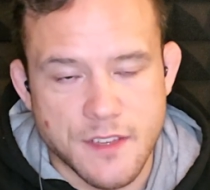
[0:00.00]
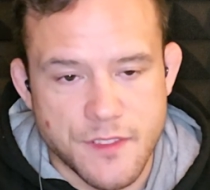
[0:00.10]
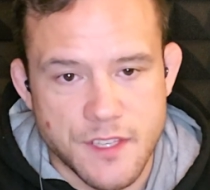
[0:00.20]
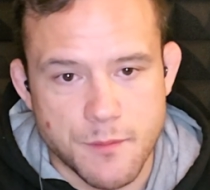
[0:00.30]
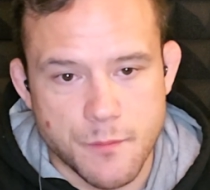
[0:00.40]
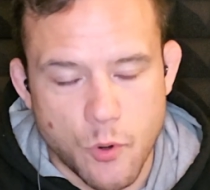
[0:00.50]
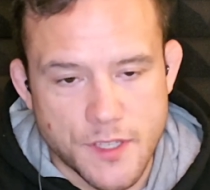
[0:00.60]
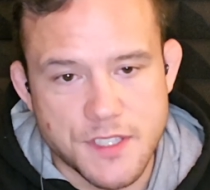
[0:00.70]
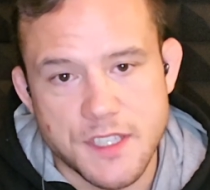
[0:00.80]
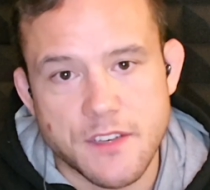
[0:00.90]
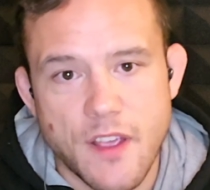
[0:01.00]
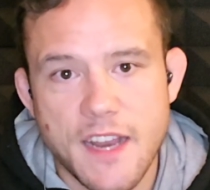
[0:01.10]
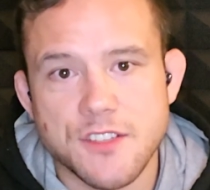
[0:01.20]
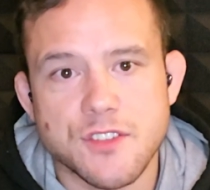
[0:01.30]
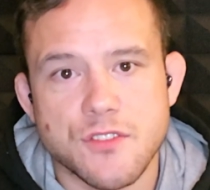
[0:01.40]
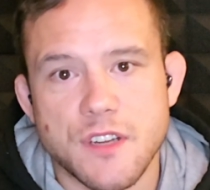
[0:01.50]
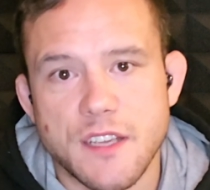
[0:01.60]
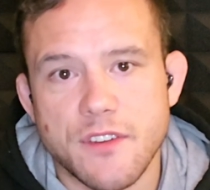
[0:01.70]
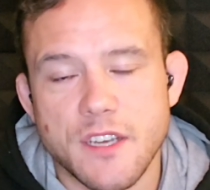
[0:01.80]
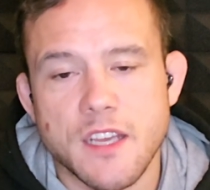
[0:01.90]
If the points and the advantages are
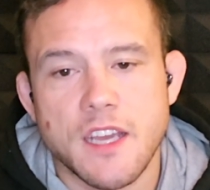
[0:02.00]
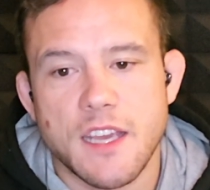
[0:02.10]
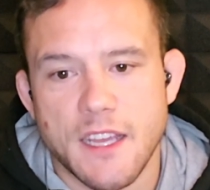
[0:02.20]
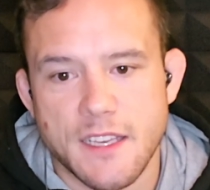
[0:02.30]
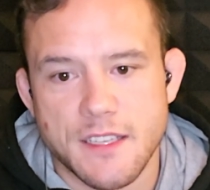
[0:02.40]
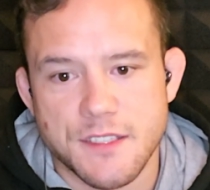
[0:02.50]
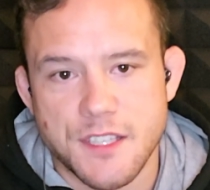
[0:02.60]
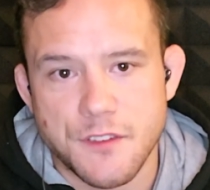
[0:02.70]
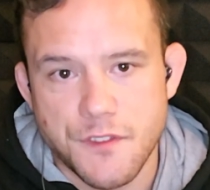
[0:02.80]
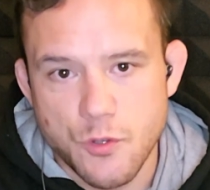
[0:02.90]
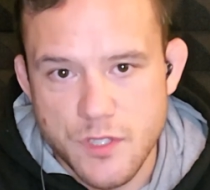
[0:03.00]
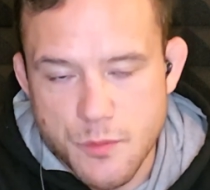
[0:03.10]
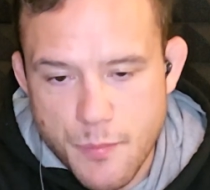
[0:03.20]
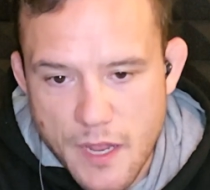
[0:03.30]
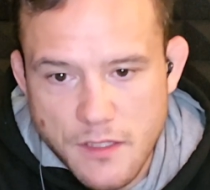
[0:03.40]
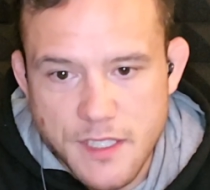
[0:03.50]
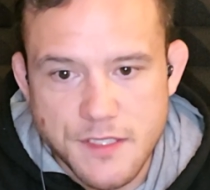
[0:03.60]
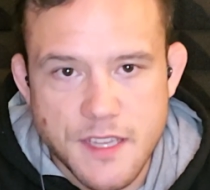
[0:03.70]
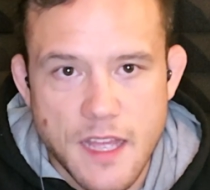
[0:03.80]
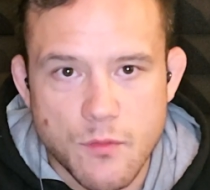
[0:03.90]
even, it is the fewest
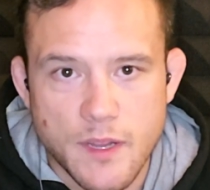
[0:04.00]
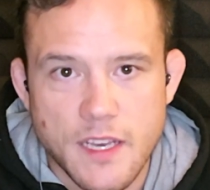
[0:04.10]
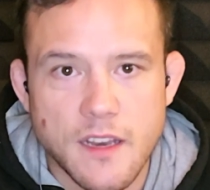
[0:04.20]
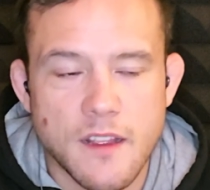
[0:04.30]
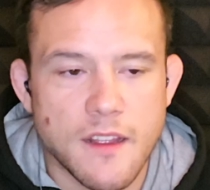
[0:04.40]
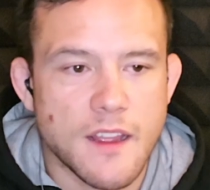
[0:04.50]
penalties that win.